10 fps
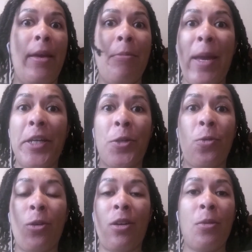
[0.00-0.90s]
make
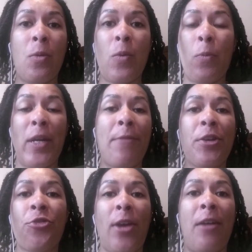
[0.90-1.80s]
sure
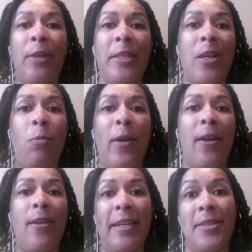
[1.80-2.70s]
whenever you're traveling
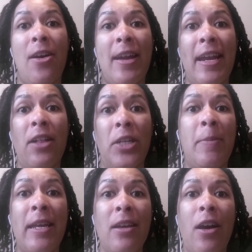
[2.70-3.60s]
somewhere and it's not an
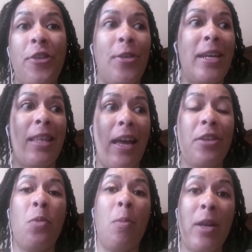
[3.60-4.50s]
English-speaking country
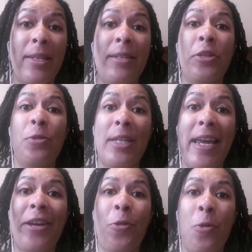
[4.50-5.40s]
that you
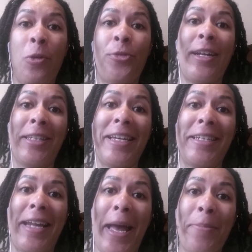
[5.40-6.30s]
take your Google
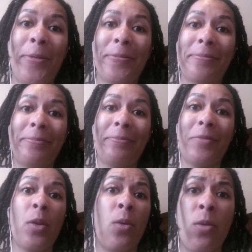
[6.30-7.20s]
Translation app.
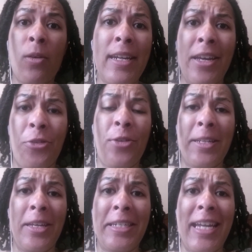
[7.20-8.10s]
Or any other
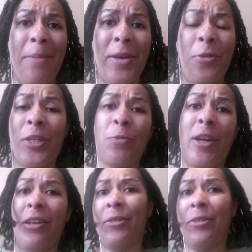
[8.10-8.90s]
translation app. I don't just want